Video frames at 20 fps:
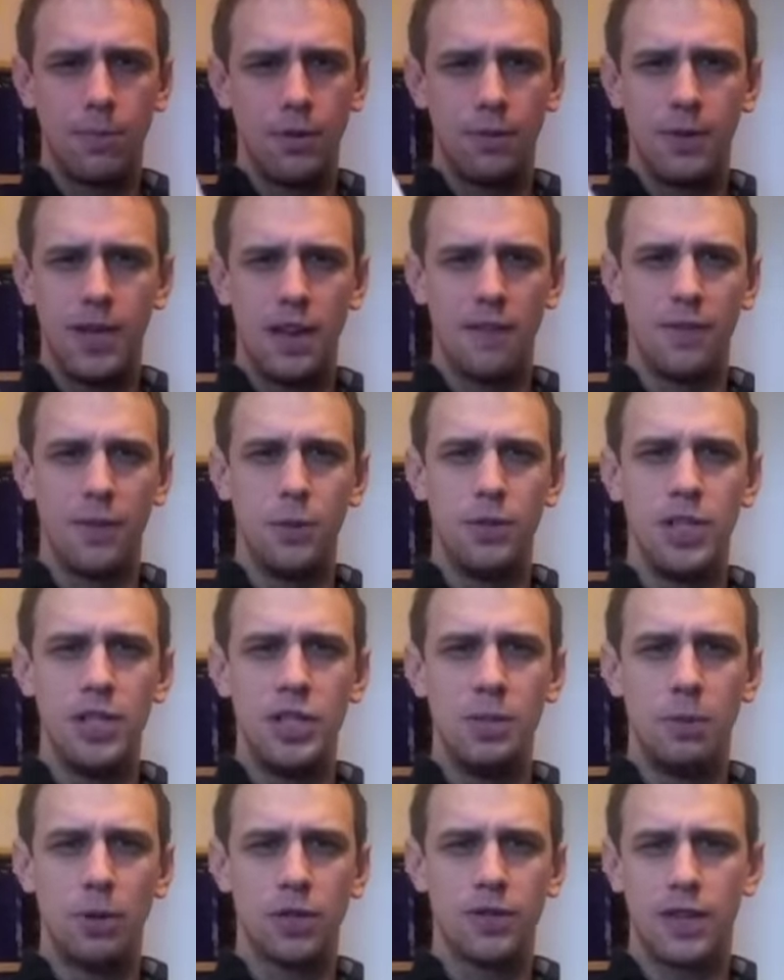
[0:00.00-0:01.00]
They had a few
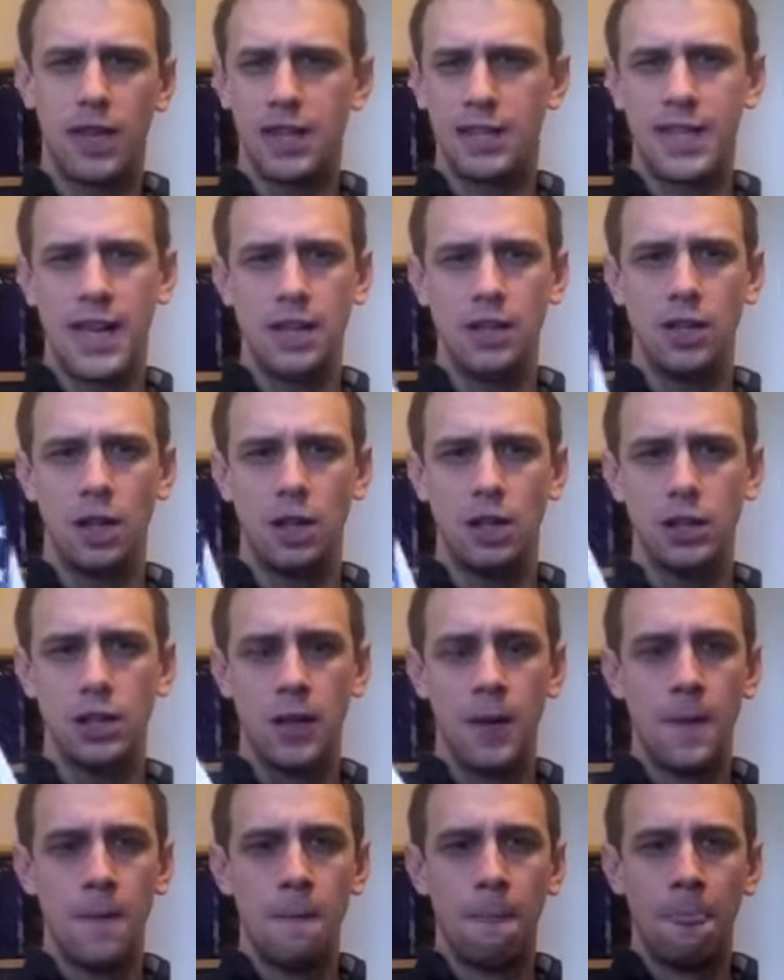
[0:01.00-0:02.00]
digibooks for like $10,
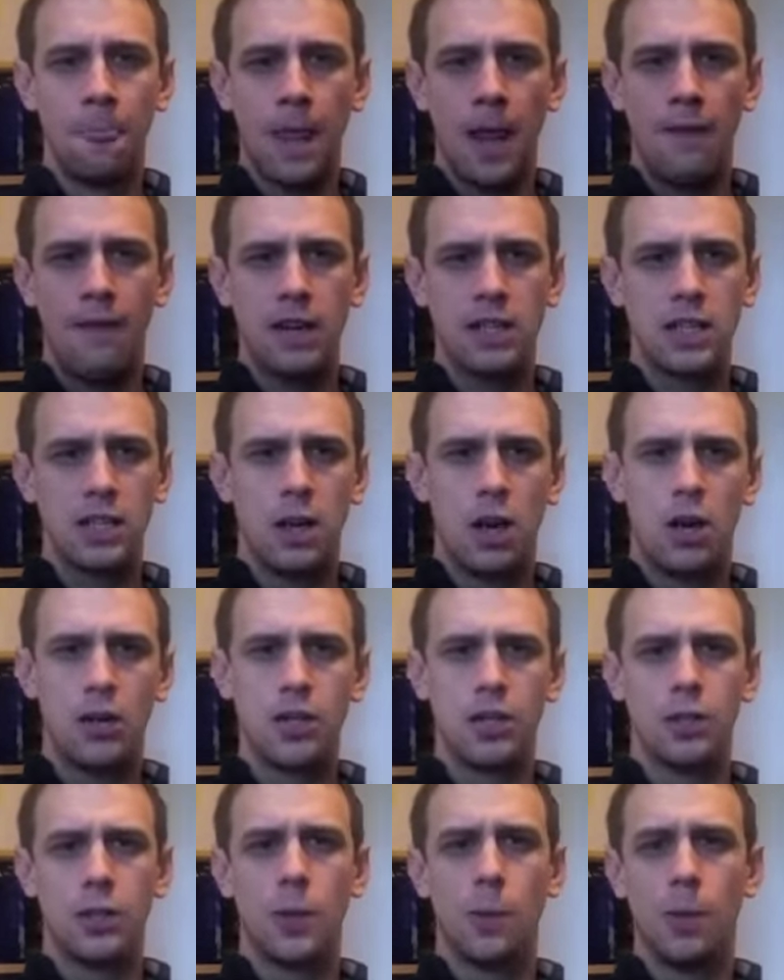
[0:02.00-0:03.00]
and I've actually
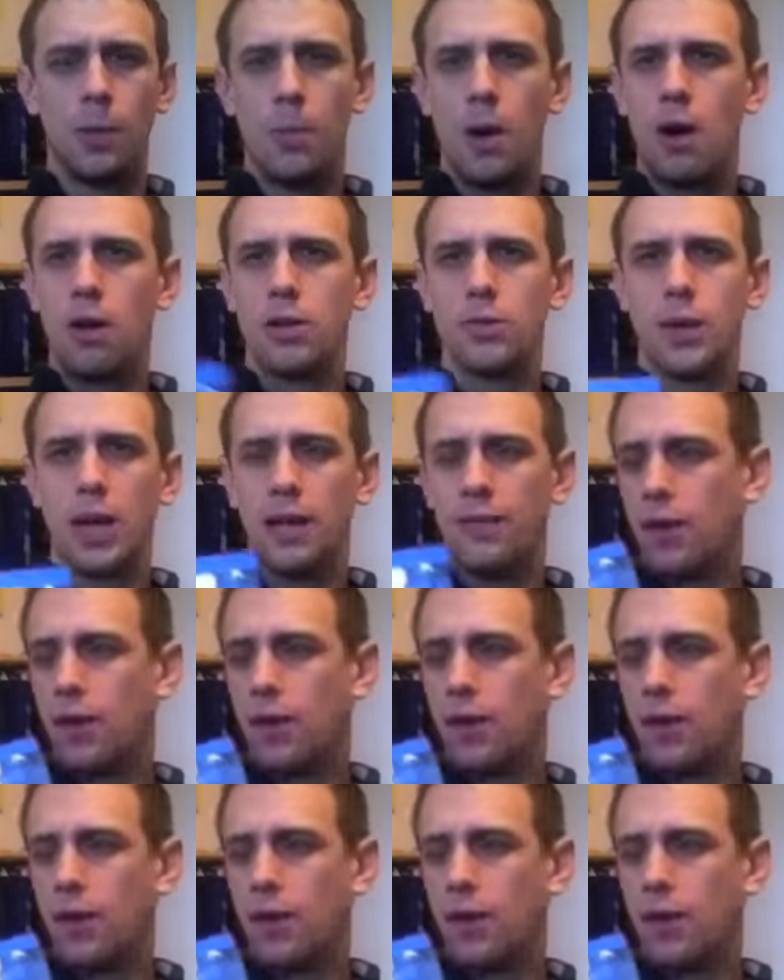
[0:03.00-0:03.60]
ordered a couple more as well.